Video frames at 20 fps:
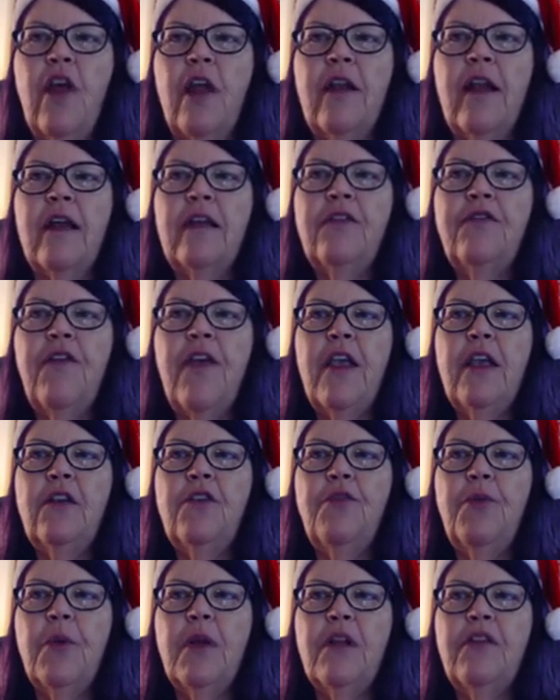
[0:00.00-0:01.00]
on Las
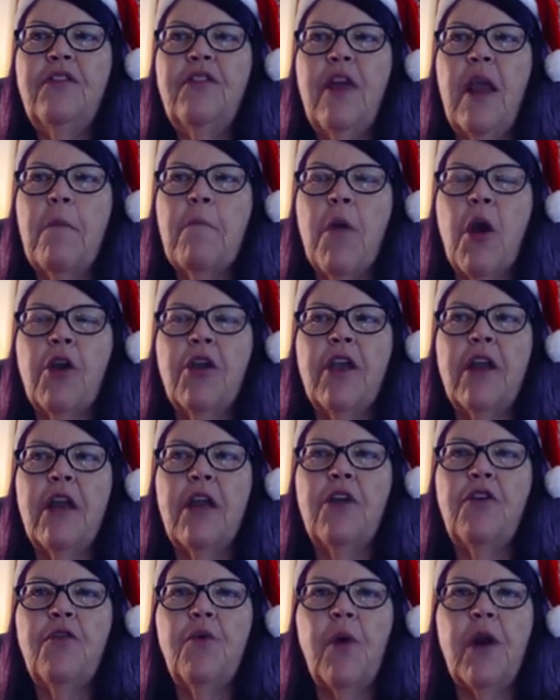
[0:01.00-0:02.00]
Vegas real estate market
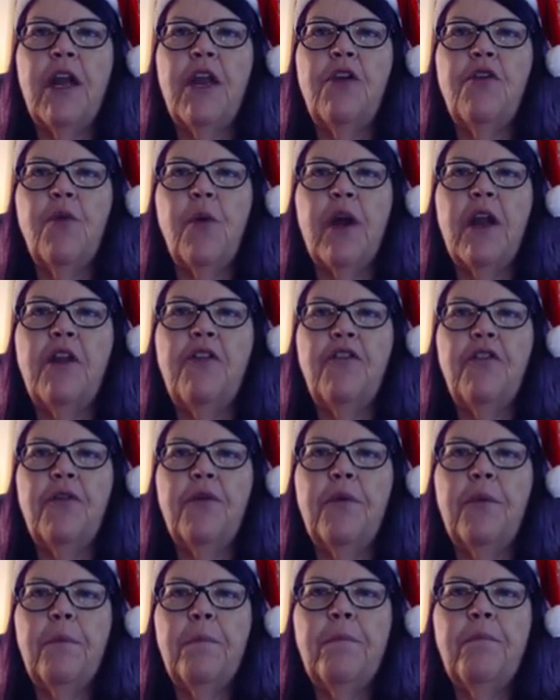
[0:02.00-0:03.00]
in
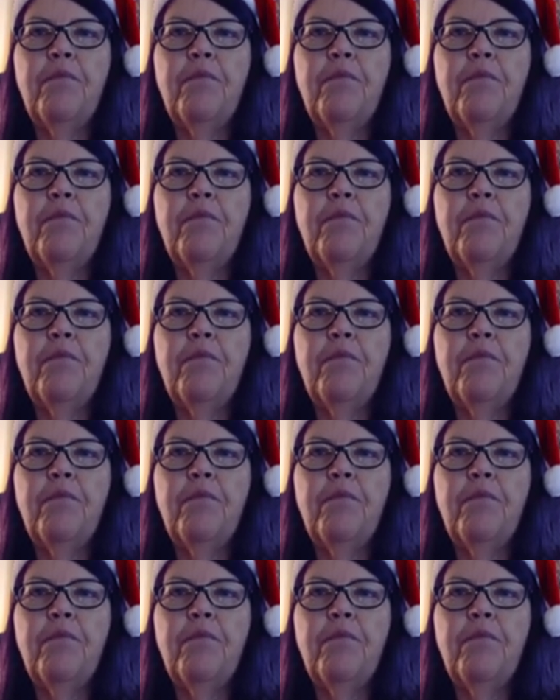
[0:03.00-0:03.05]
2022.